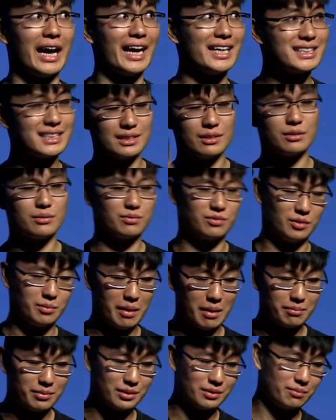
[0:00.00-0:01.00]
I still
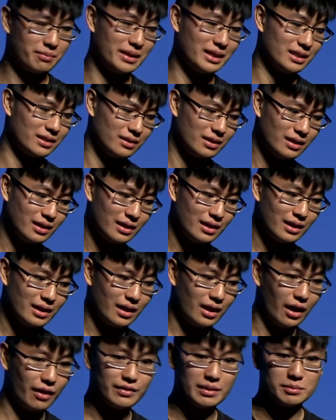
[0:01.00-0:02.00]
remember many
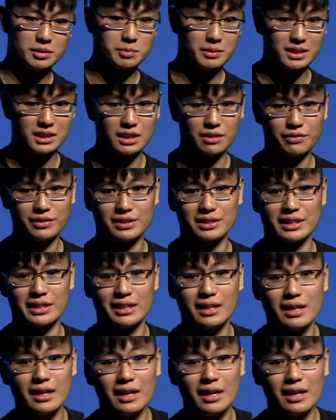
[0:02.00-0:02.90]
of them specifically.